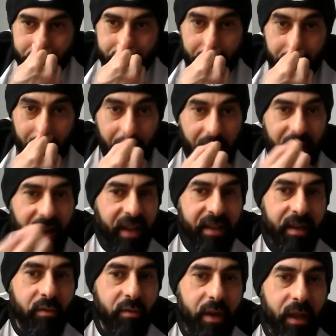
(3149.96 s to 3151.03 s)
Yeah, I
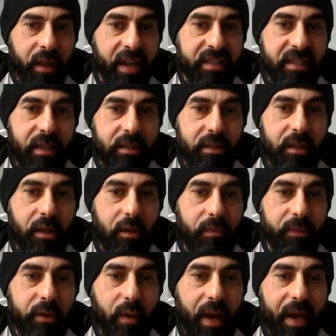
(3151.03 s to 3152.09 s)
didn't realize because you
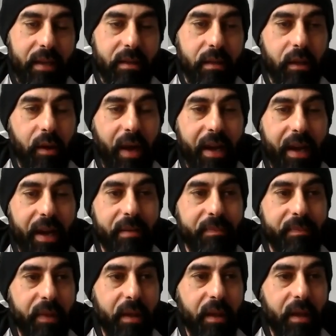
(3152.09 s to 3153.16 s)
had a
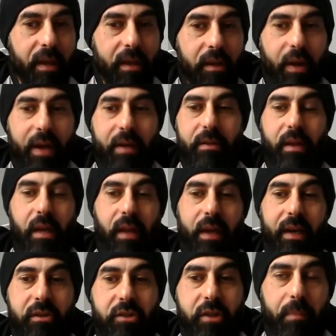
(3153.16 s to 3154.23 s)

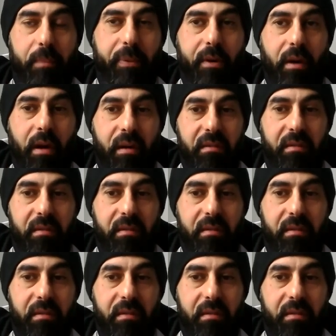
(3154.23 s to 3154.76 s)
like a jumper on.